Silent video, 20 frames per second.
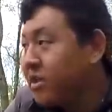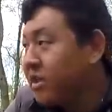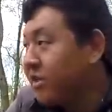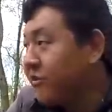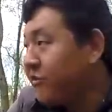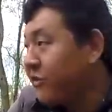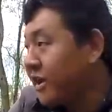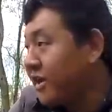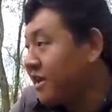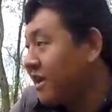
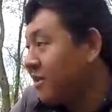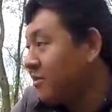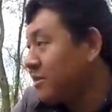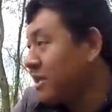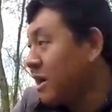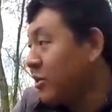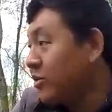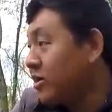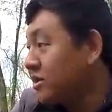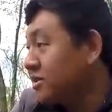If I came
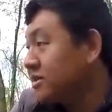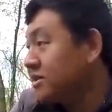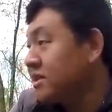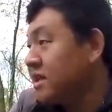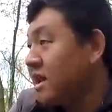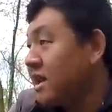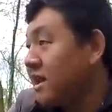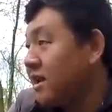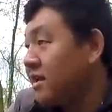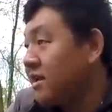down here
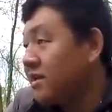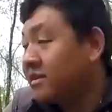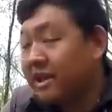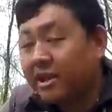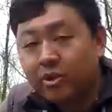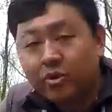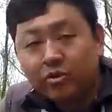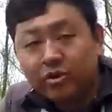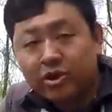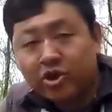today and
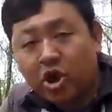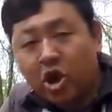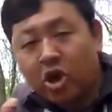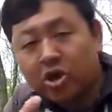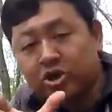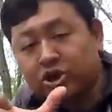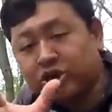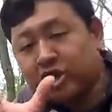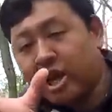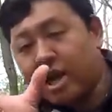I only
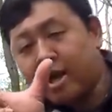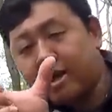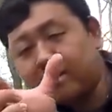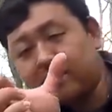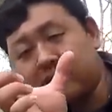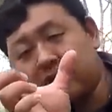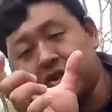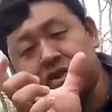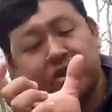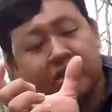caught
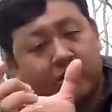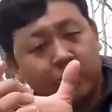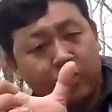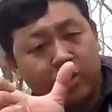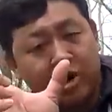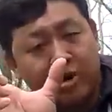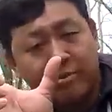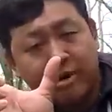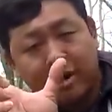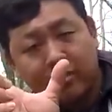shiners that
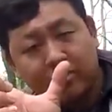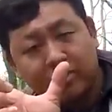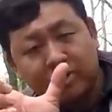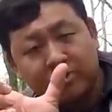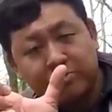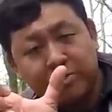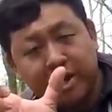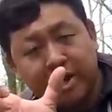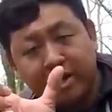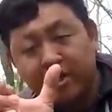were about
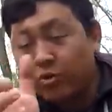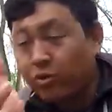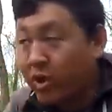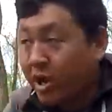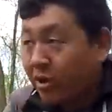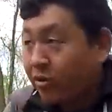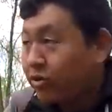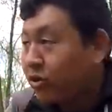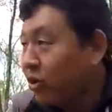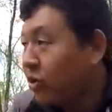this big,
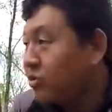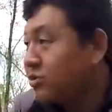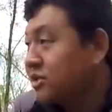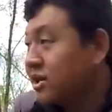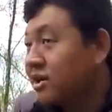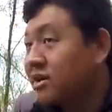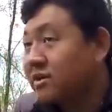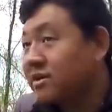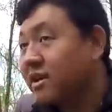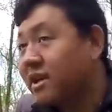well, those
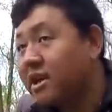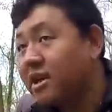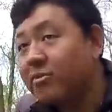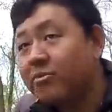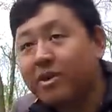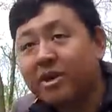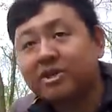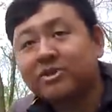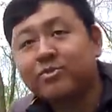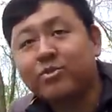are the
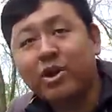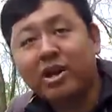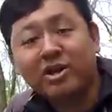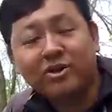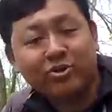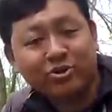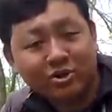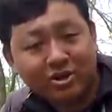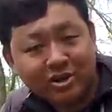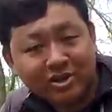apex
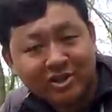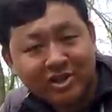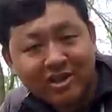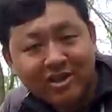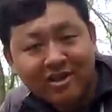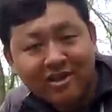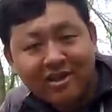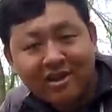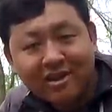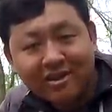predators
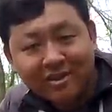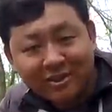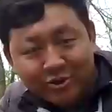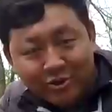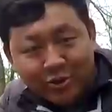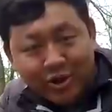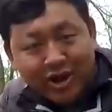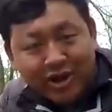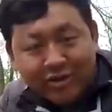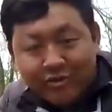in the
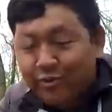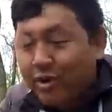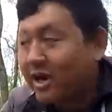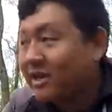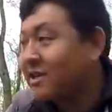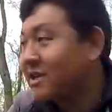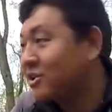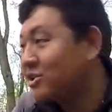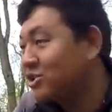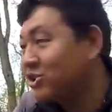creek,
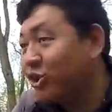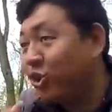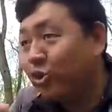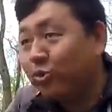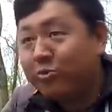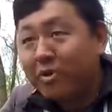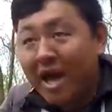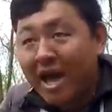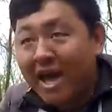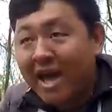right? There's
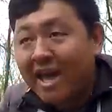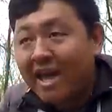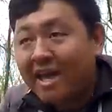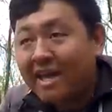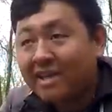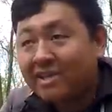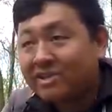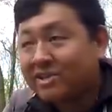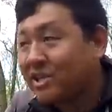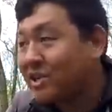no
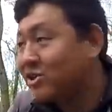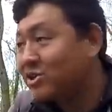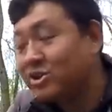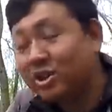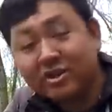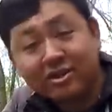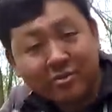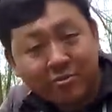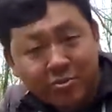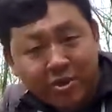bass, there's
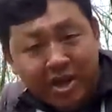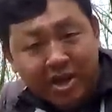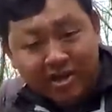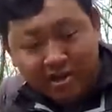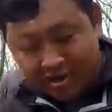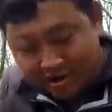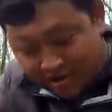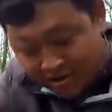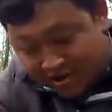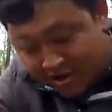nothing
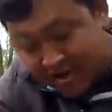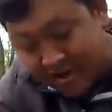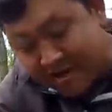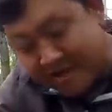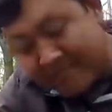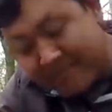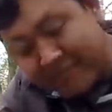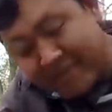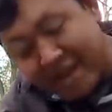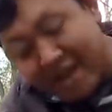bigger.
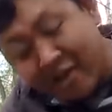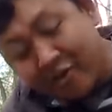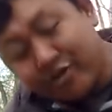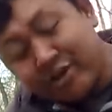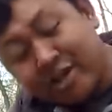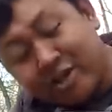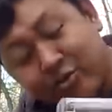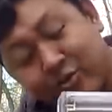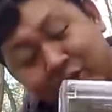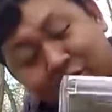Now
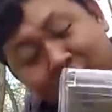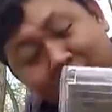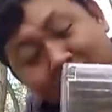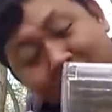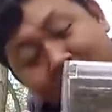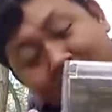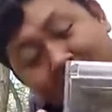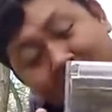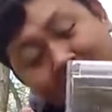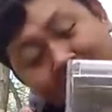that we
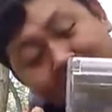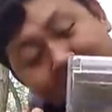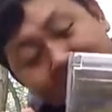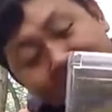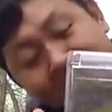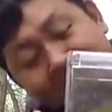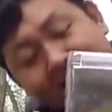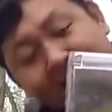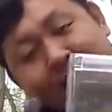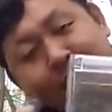caught
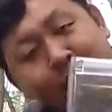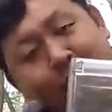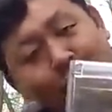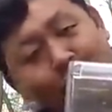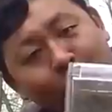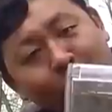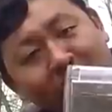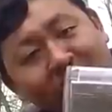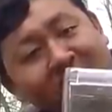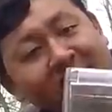the
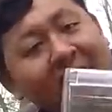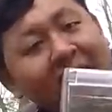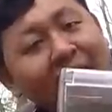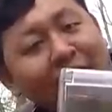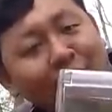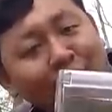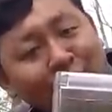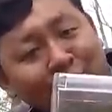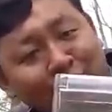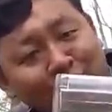Lepomis
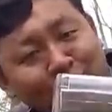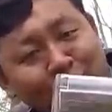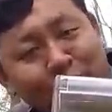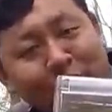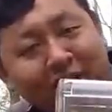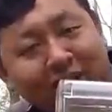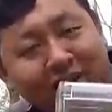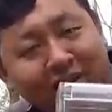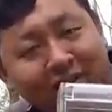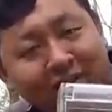auritus
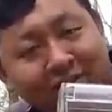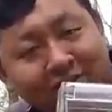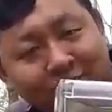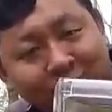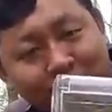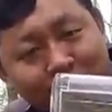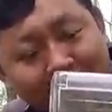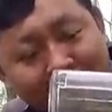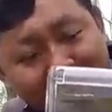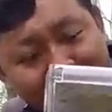right here,
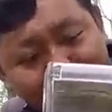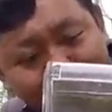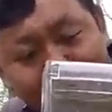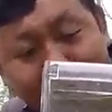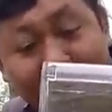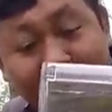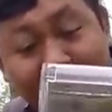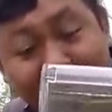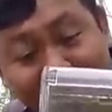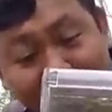the red
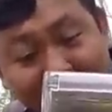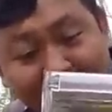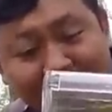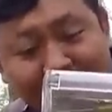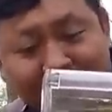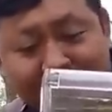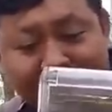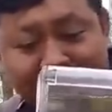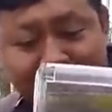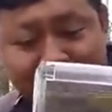breast
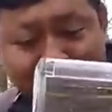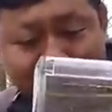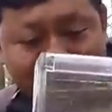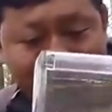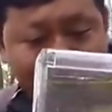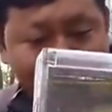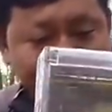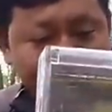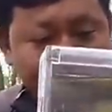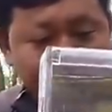sunfish,
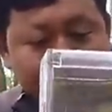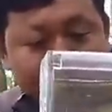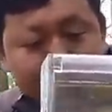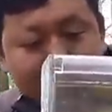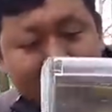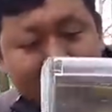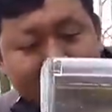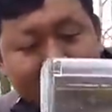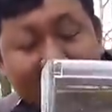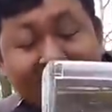well,
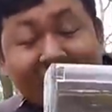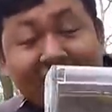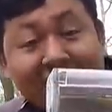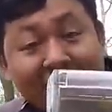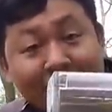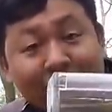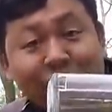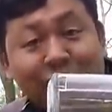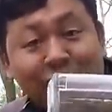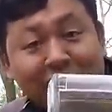that
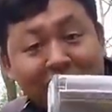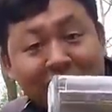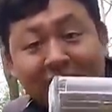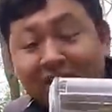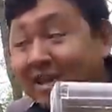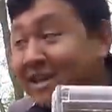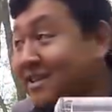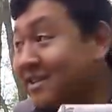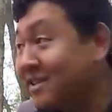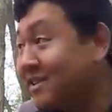tells me
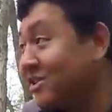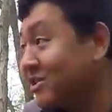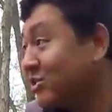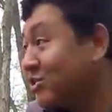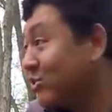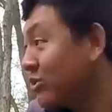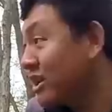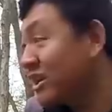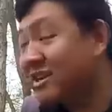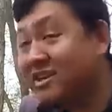that this
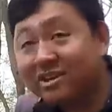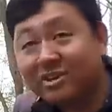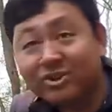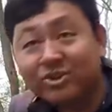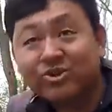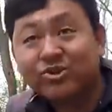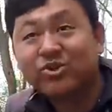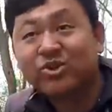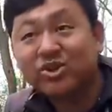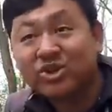creek can
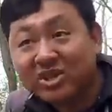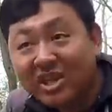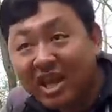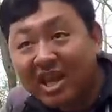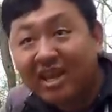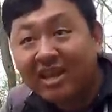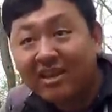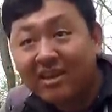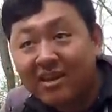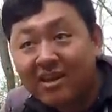
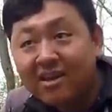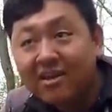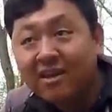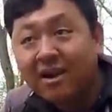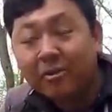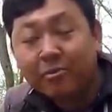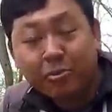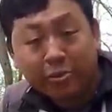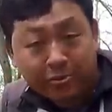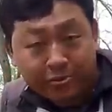sustain
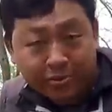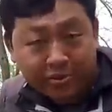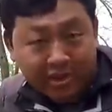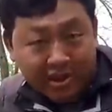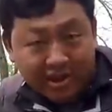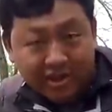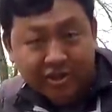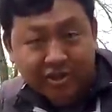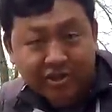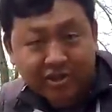a
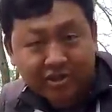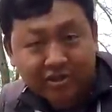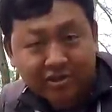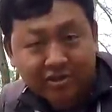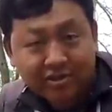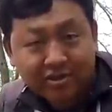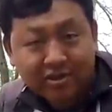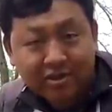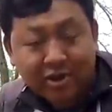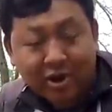
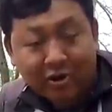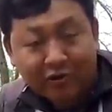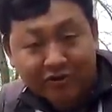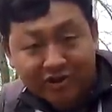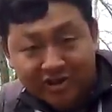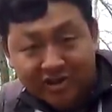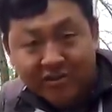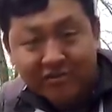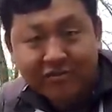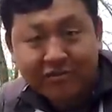population of
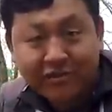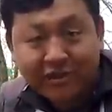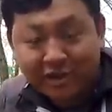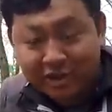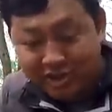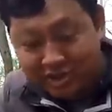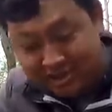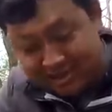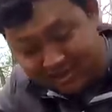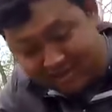some
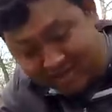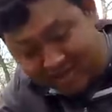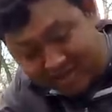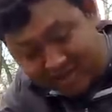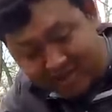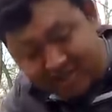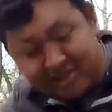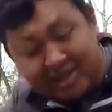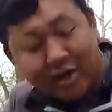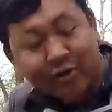fish, and
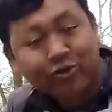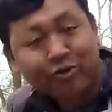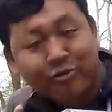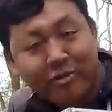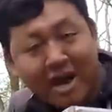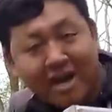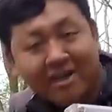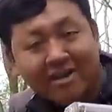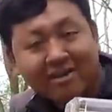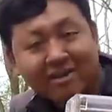these
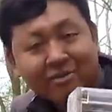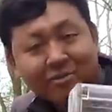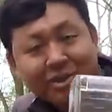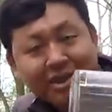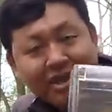automatically